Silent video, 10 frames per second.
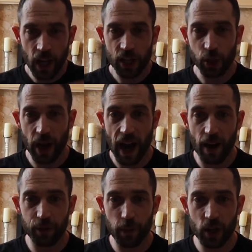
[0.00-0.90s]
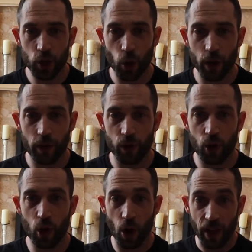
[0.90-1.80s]
So you have to make sure you've
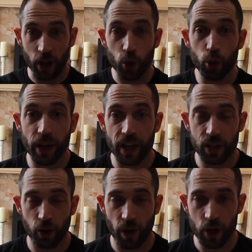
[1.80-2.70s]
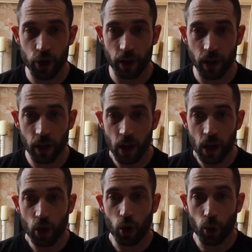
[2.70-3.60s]
got that good integration,
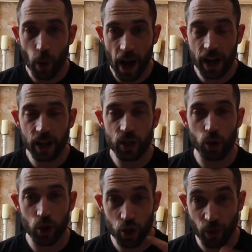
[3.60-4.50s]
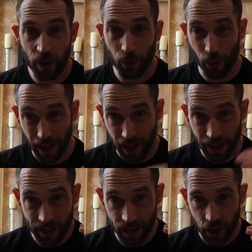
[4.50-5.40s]
good awareness, good strength through that
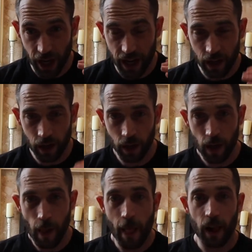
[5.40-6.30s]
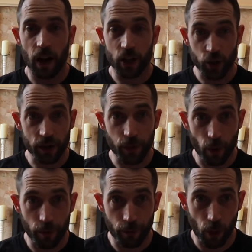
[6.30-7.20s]
kinetic chain, like transfer
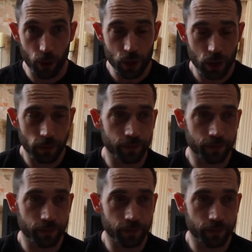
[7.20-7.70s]
of force.